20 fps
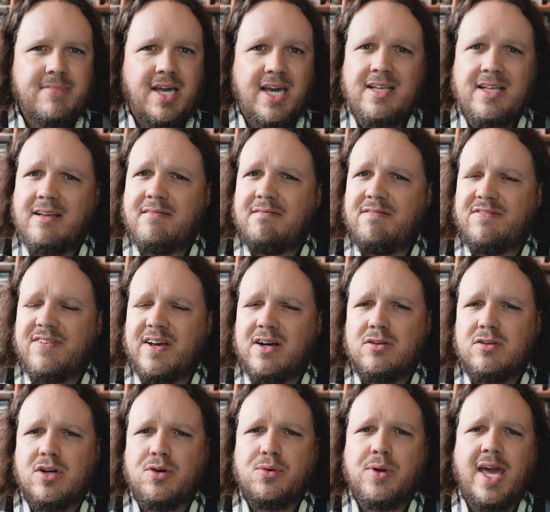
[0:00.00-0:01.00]
It had
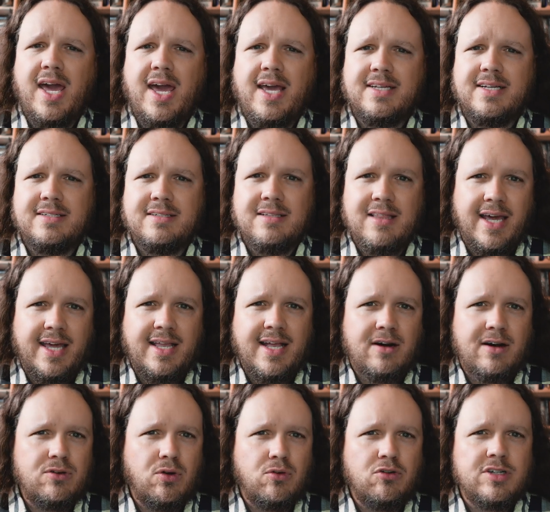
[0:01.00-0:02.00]
felt okay laid
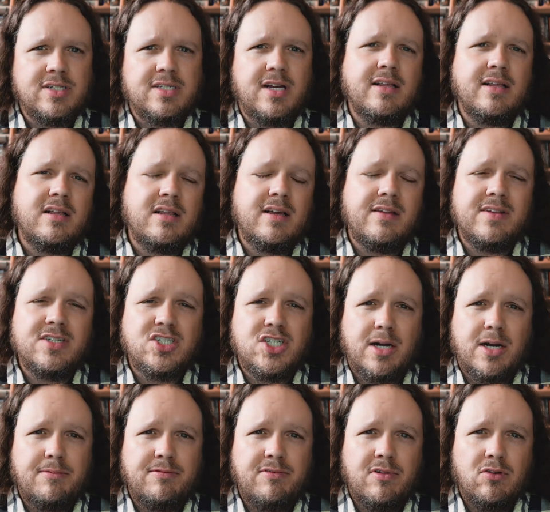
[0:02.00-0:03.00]
out horizontally on the
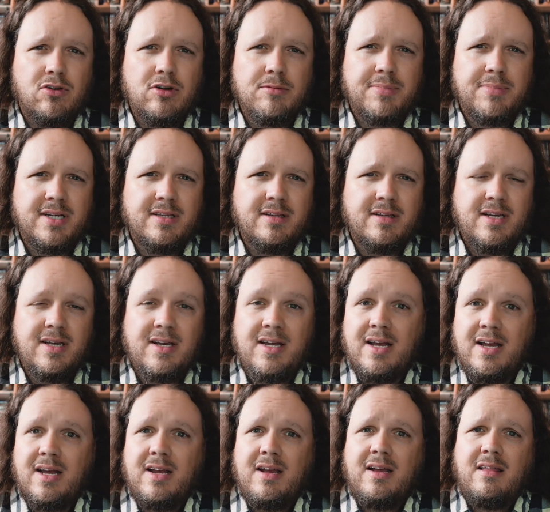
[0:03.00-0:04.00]
shop floor, but
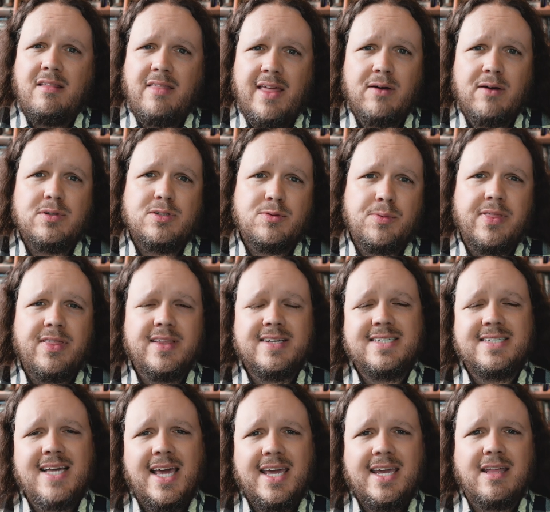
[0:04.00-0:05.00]
that was with the
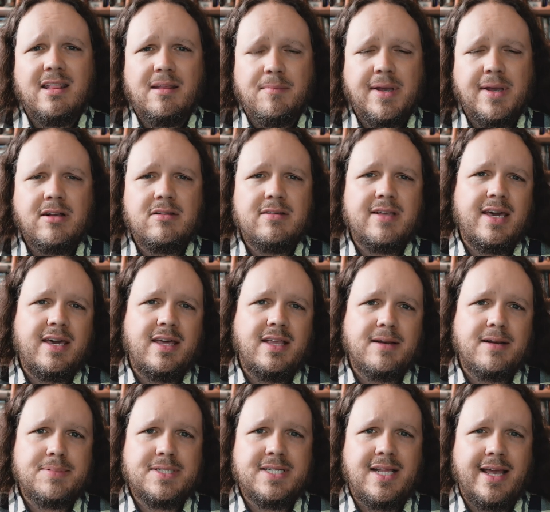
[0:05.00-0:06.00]
sag in the middle taking
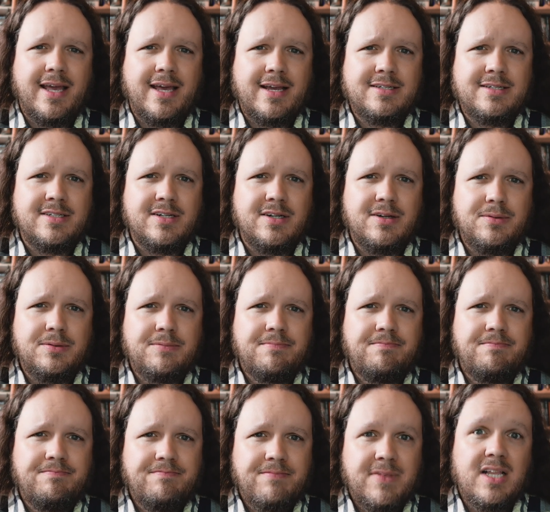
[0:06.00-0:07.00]
up slack, so
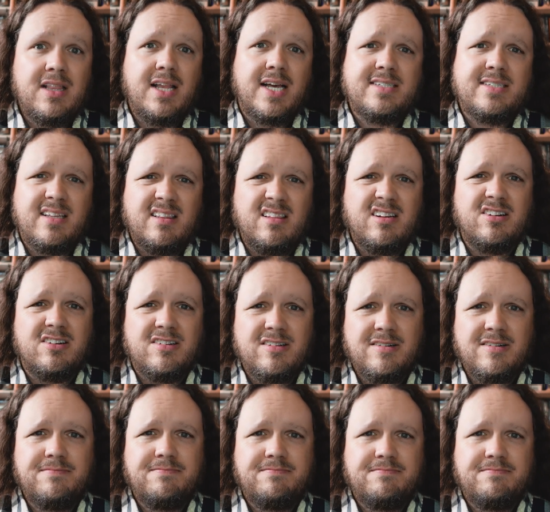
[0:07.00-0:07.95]
lesson learned.